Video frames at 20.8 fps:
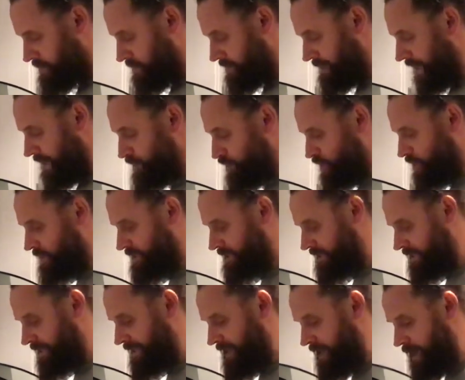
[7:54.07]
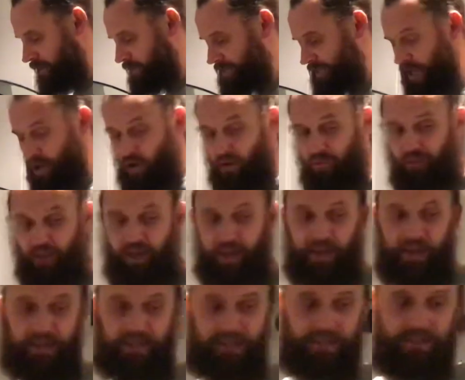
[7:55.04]
So as you can see now, take it off the
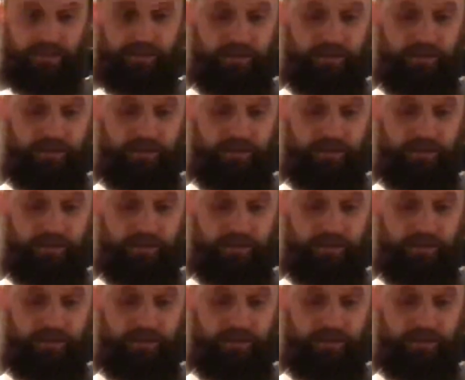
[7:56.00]
heat.